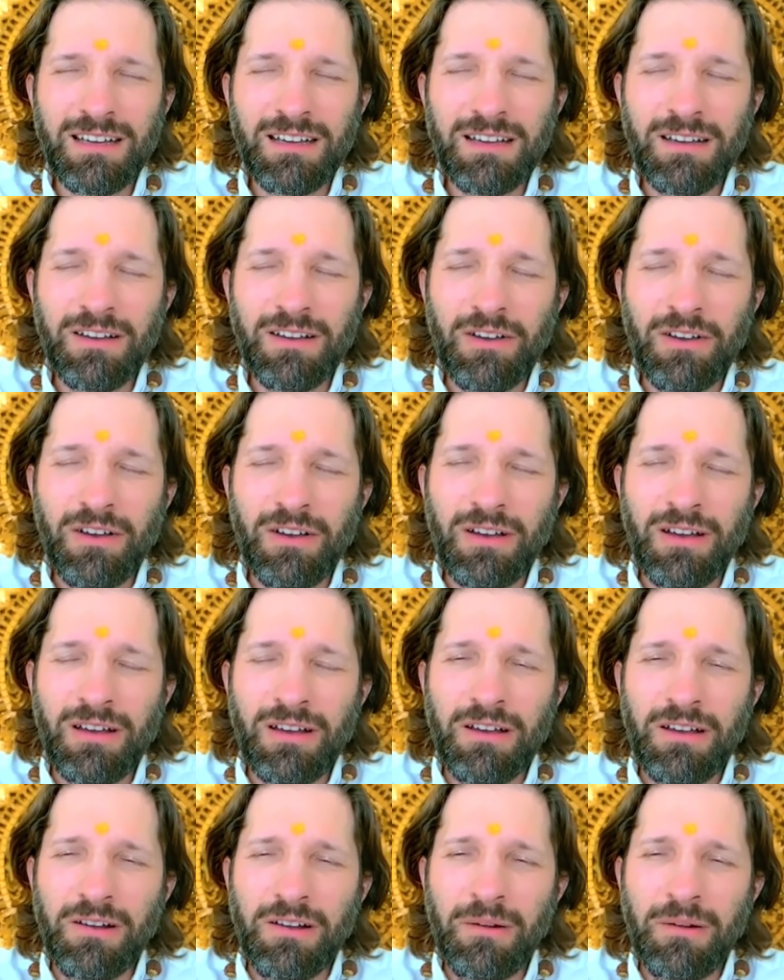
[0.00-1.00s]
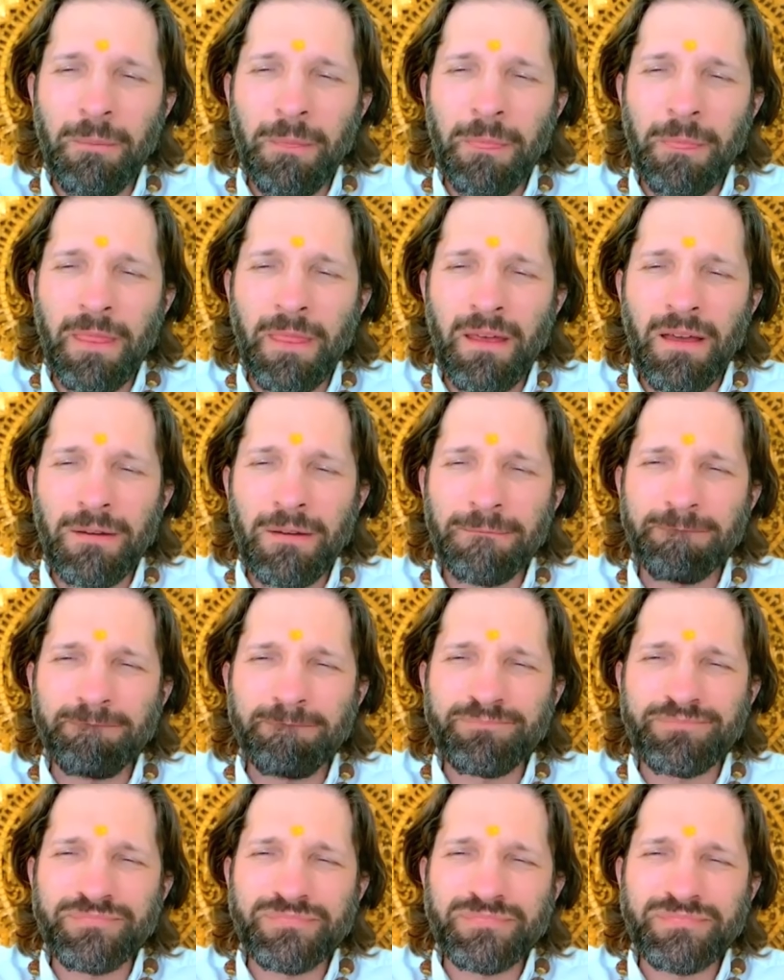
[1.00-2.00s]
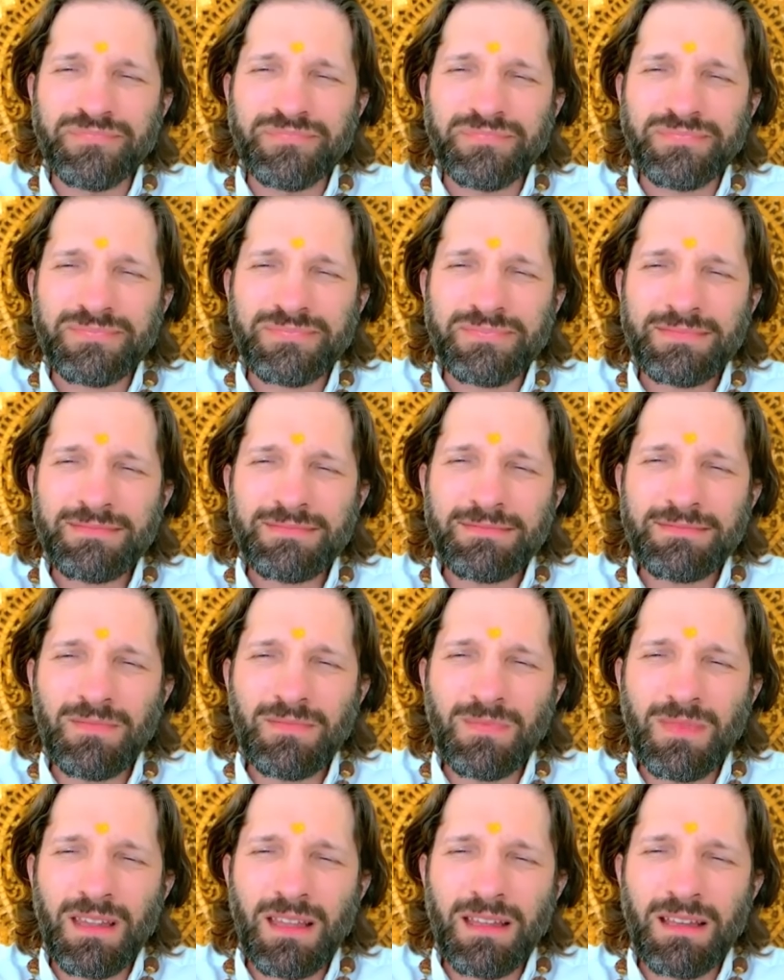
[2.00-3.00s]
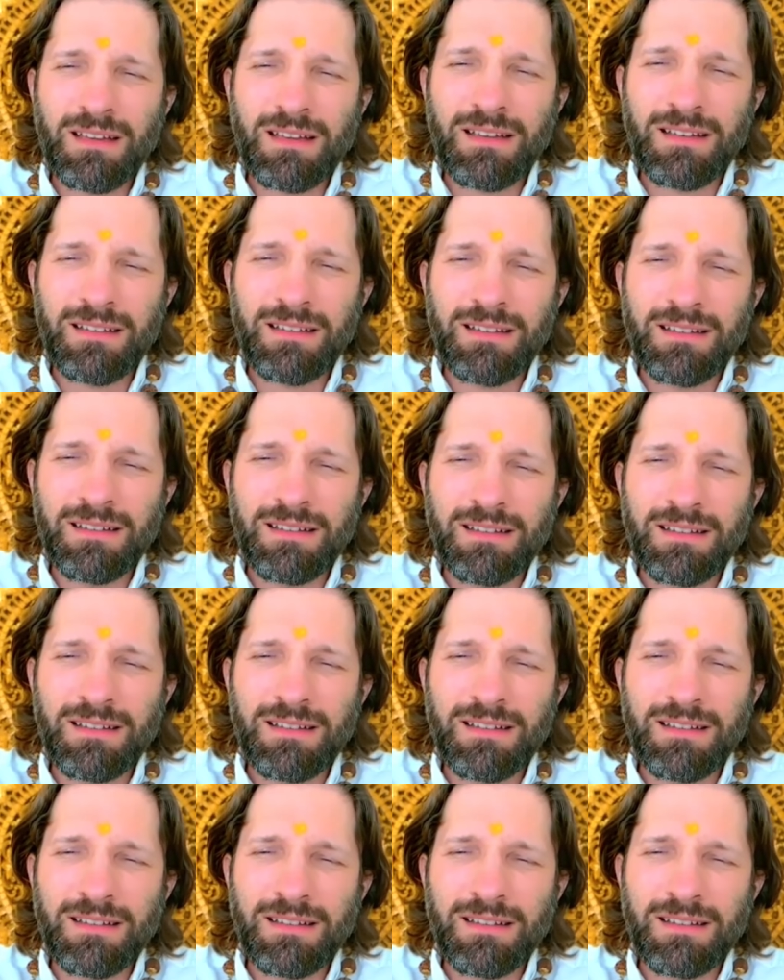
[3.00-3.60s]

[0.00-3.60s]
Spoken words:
Nobody speaks.